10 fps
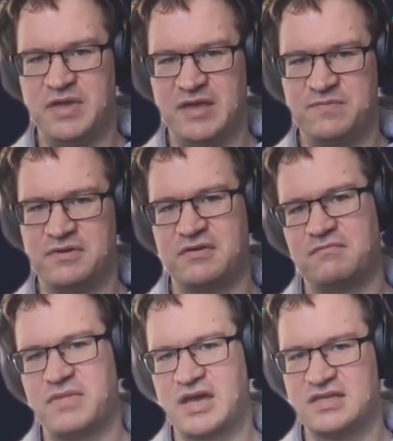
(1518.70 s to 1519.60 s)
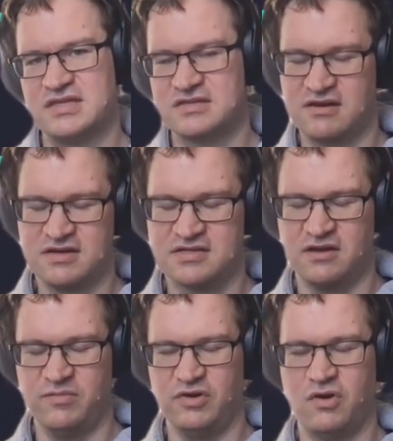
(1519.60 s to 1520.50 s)
with pip packages are
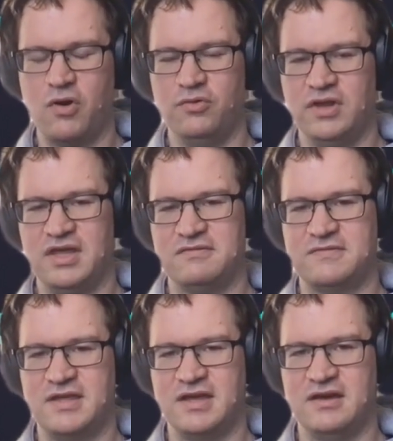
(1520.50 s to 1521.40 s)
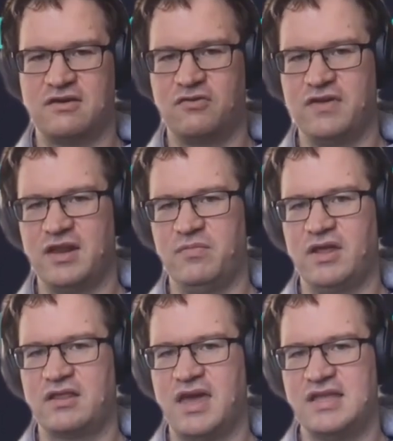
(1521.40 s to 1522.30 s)
installable only if they are
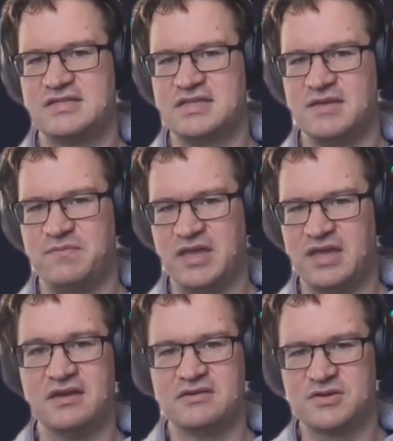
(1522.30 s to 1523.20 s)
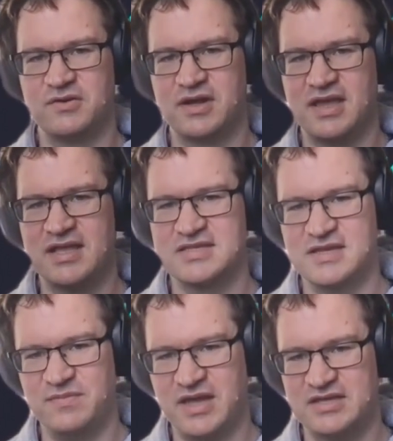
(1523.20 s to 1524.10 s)
available at HTTP, so not
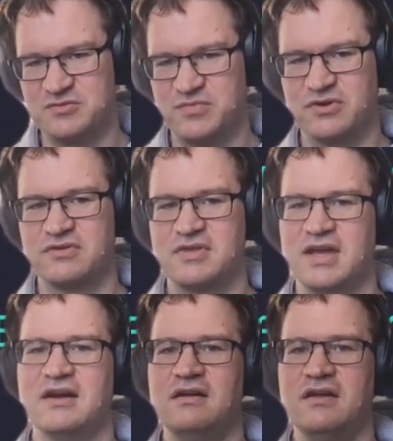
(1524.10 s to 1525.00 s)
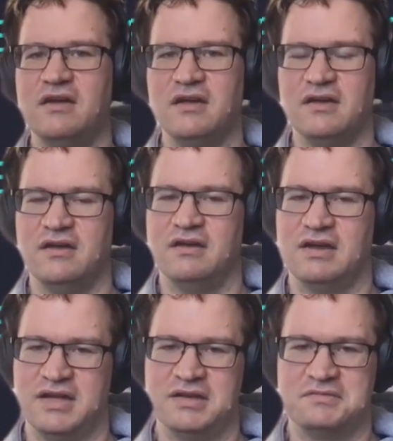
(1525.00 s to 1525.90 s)
HTTPS support there.
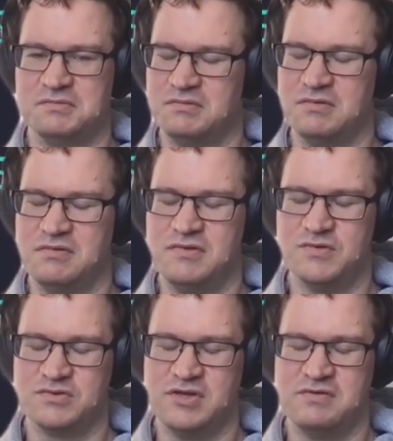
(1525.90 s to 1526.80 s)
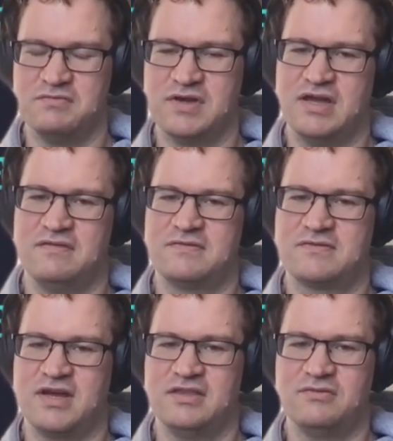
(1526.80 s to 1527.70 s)
And usually when
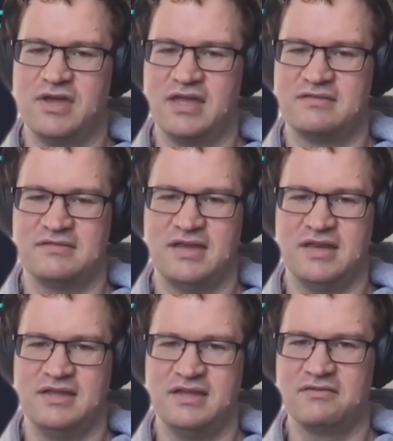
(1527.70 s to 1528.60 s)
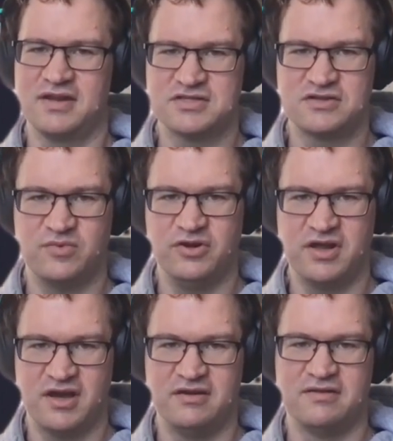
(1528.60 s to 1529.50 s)
I've tried to get anything
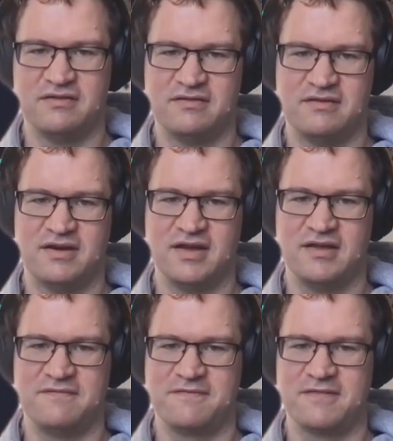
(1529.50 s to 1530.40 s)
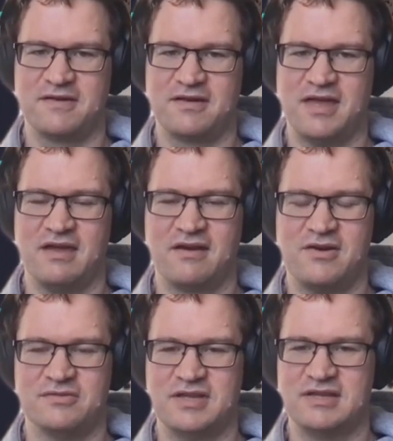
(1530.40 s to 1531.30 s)
reasonable done, I have
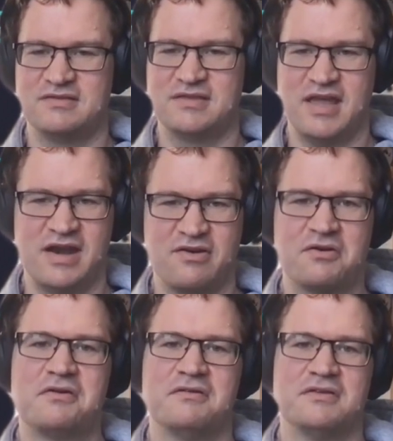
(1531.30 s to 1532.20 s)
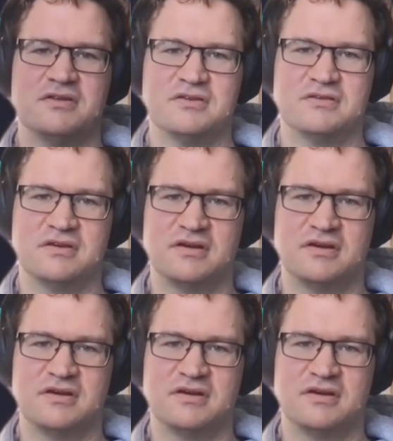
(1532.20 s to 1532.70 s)
encountered the error